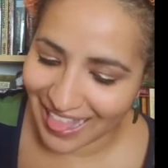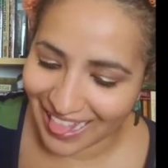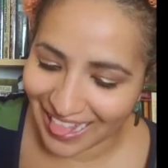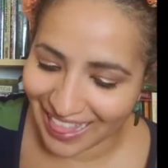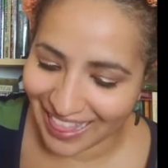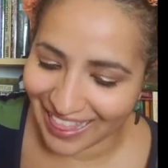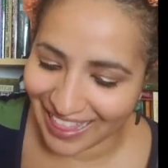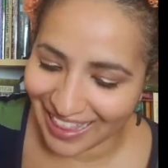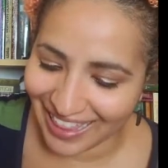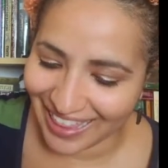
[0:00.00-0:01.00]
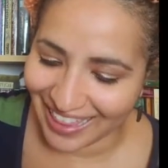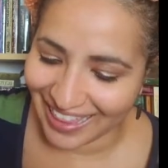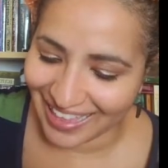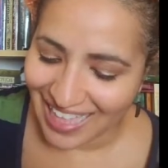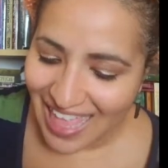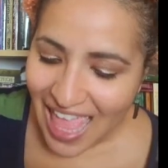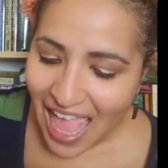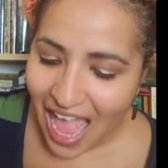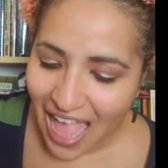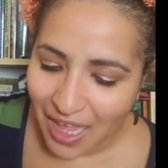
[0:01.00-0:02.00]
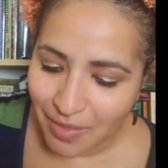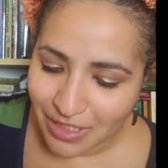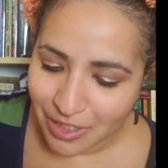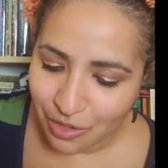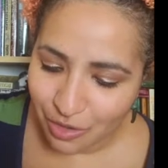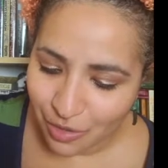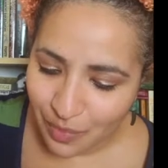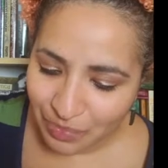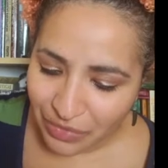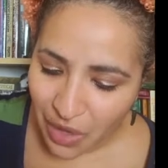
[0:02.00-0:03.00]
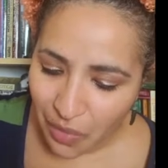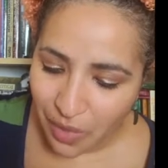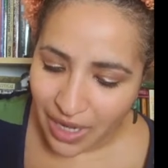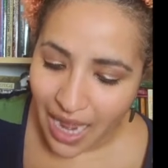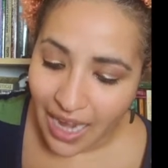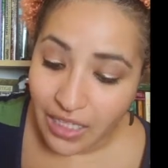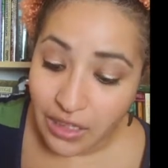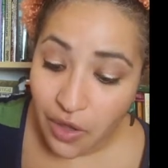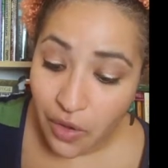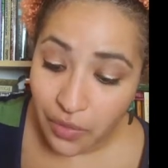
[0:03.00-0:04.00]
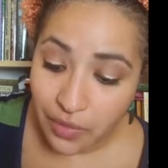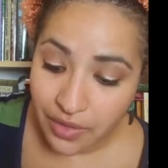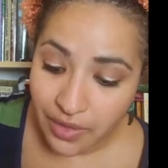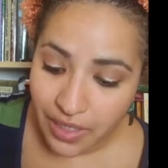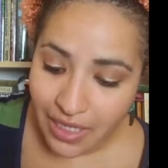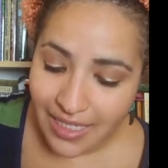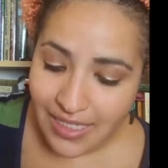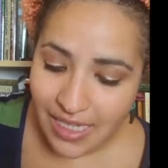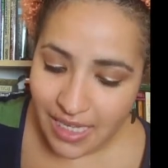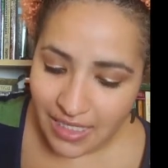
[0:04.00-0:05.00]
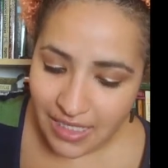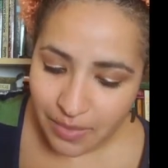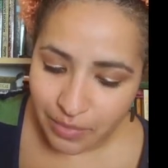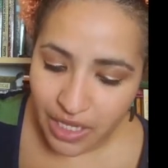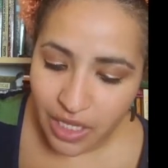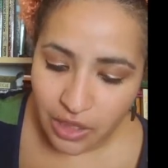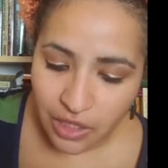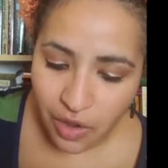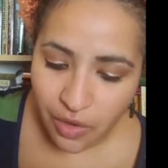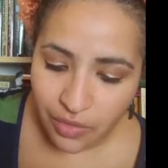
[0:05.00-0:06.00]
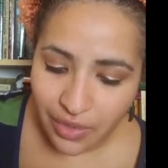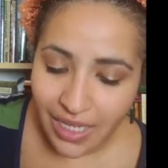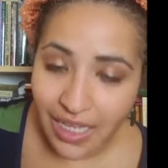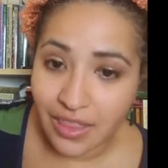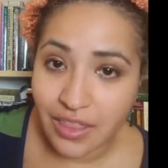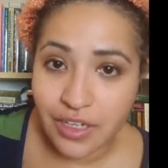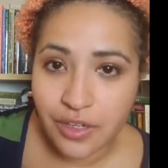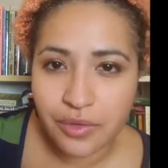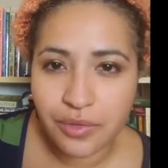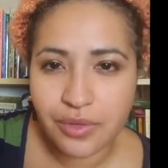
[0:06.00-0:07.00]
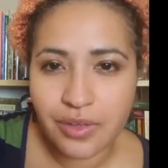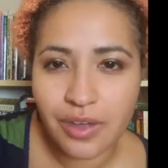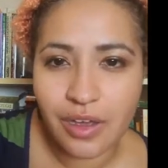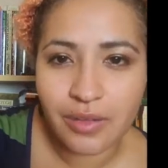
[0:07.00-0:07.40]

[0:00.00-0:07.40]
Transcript: I am Atum when I alone exist, being alone in the noon. Oh,